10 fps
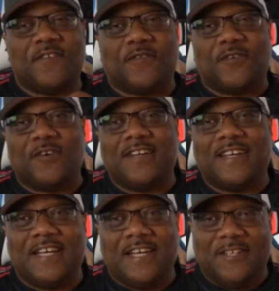you for it,
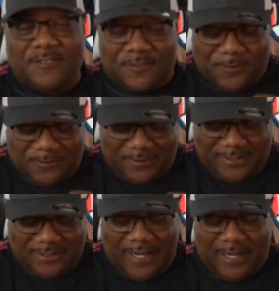it looks cool.
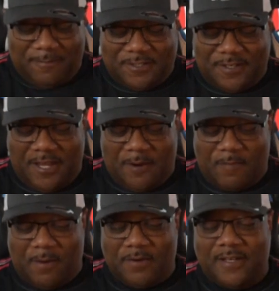Y'all, let me show y'all
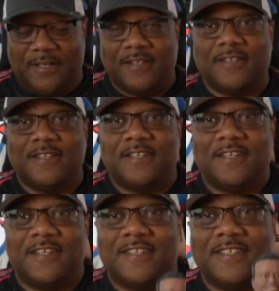the
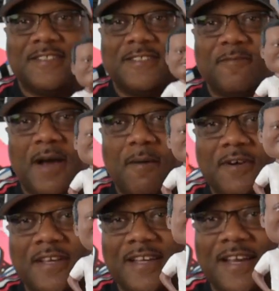bobblehead. This is the bobblehead,